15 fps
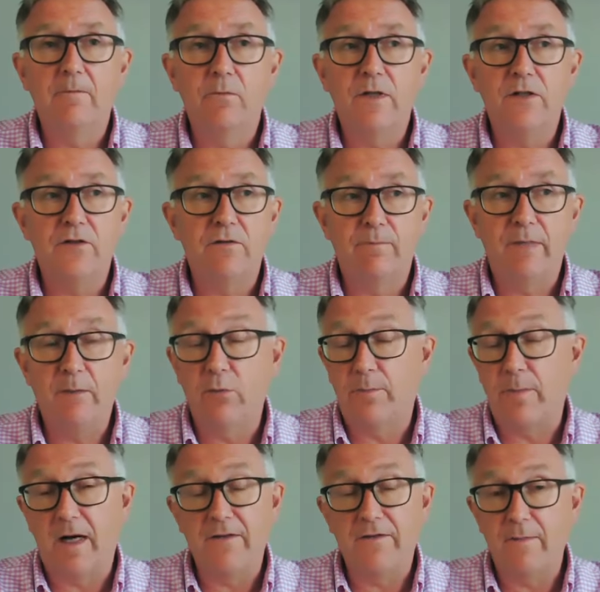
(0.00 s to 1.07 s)
which people
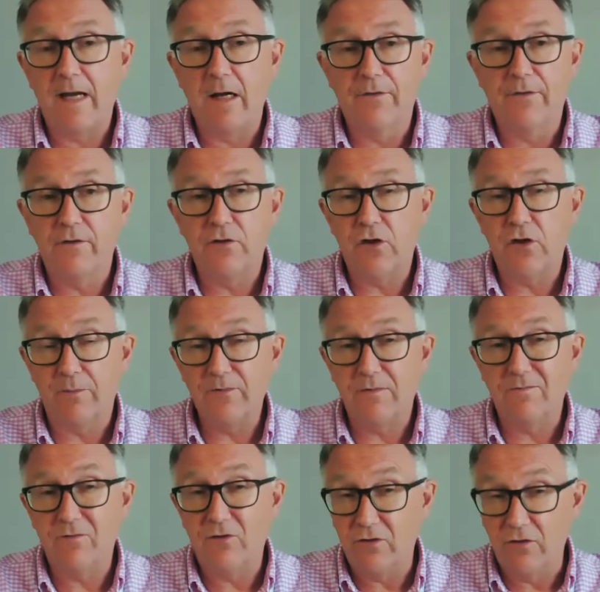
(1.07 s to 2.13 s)
buy from health food
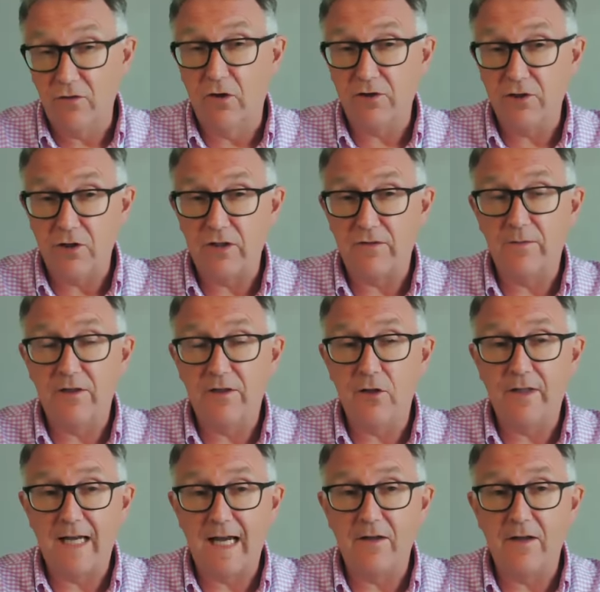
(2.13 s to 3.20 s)
shops, not usually from the
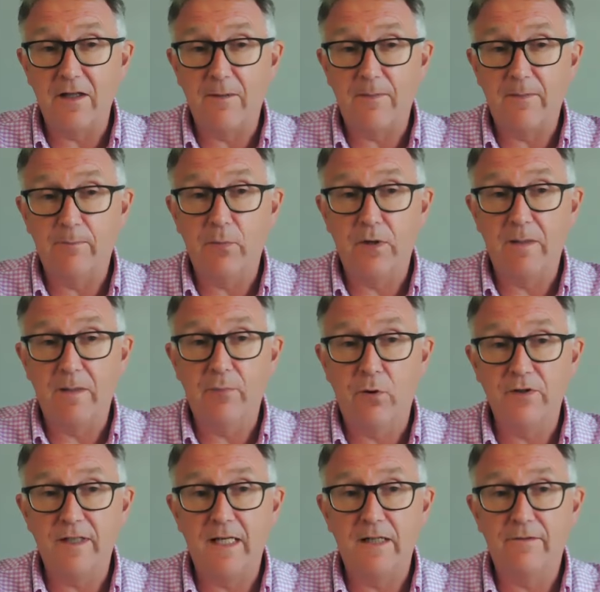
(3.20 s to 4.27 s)
UK, they
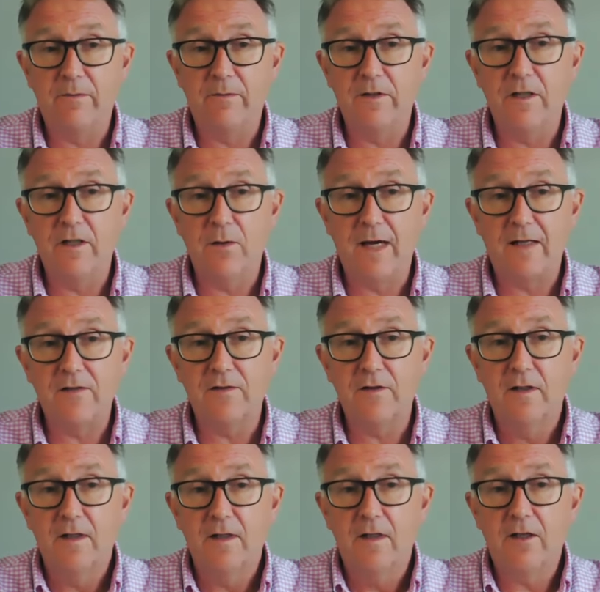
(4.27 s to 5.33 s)
import it in from the US.
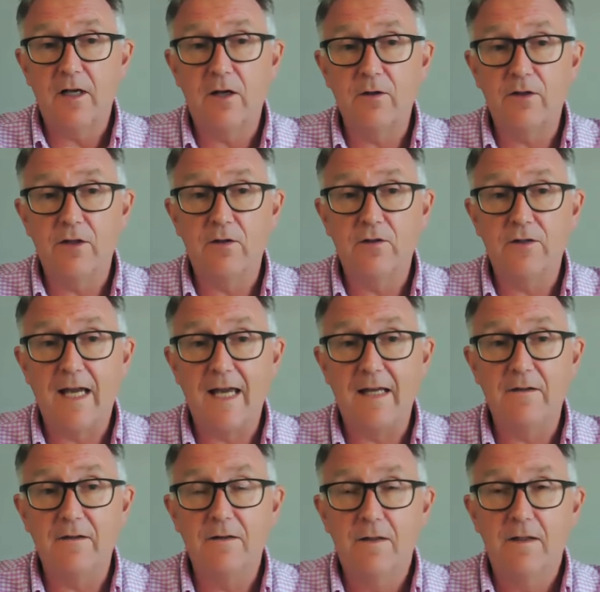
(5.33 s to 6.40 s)

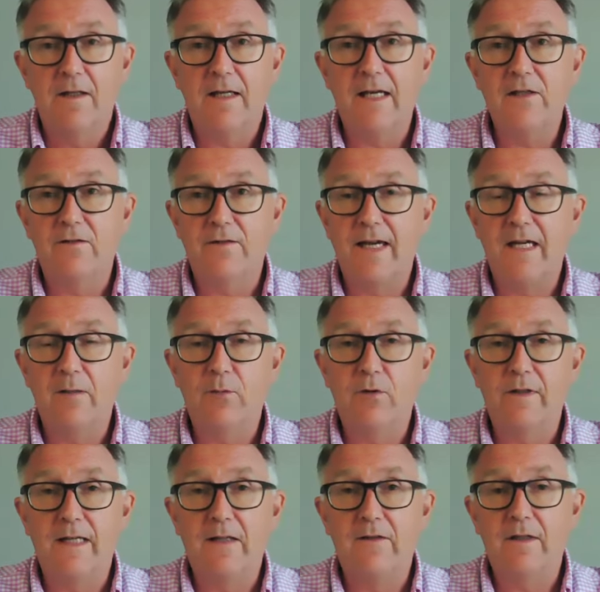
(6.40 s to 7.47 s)
CoQ10 is
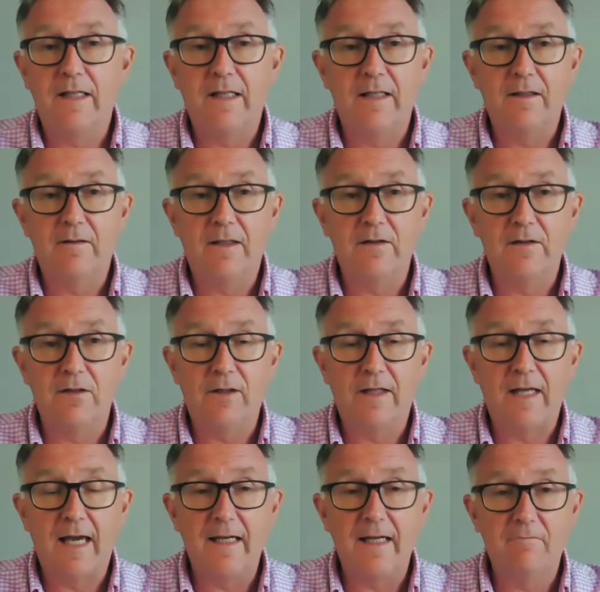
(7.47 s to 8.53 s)
available in the
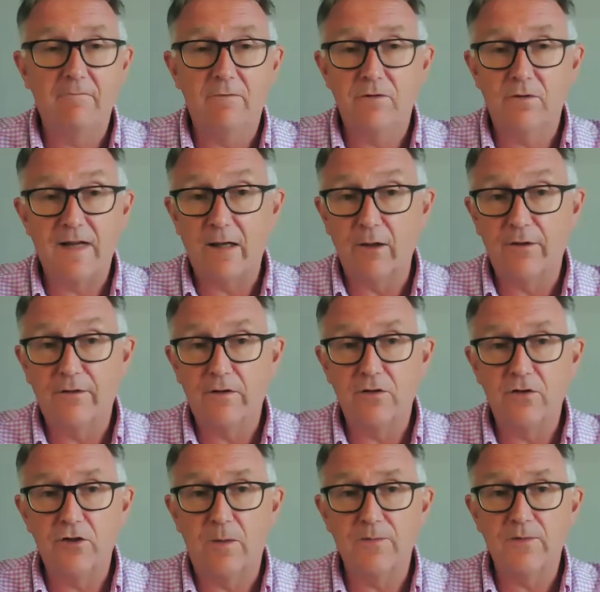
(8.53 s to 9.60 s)
UK in sort of health food
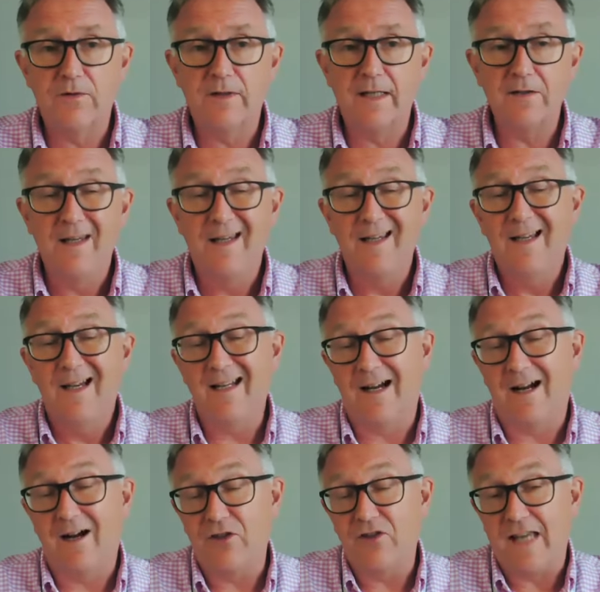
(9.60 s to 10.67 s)
shops and things. And
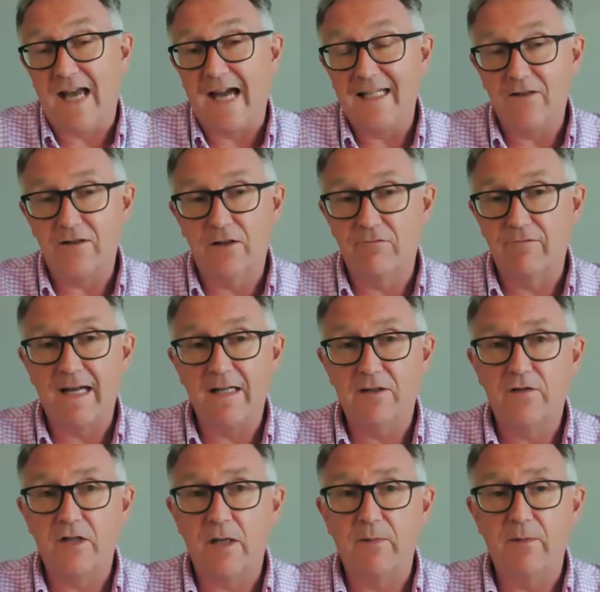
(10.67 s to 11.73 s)
I'll just add it to the range
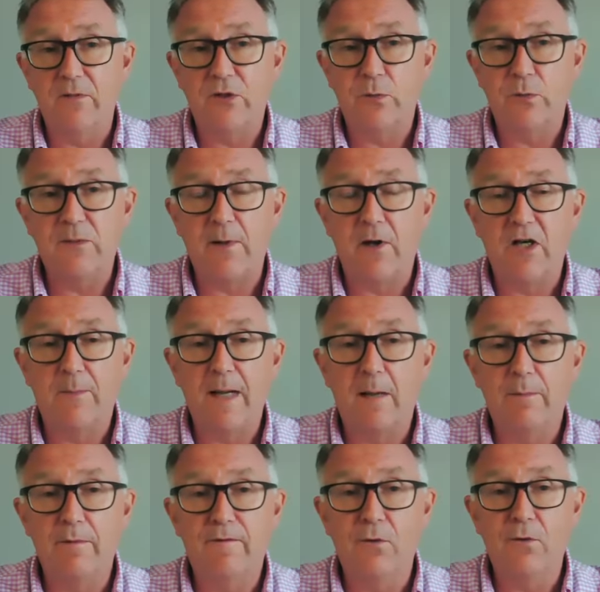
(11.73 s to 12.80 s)
of supplements we spoke
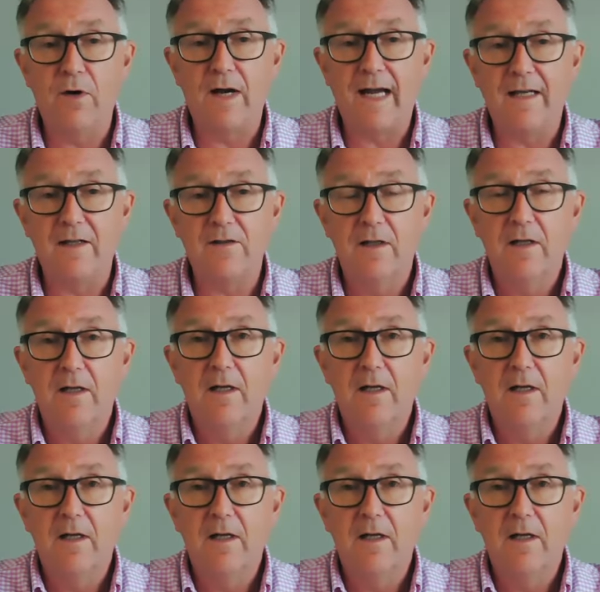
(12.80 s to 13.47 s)
about beforehand.